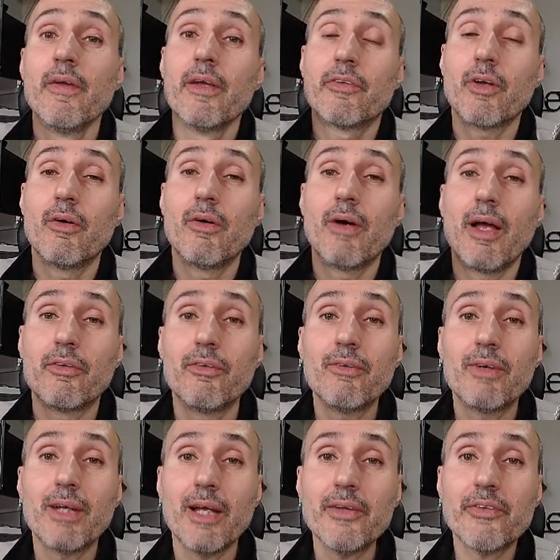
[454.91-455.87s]
So as you
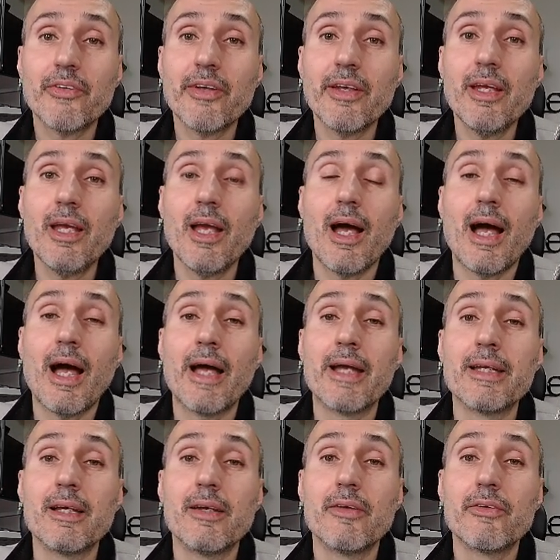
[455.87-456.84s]
can see, I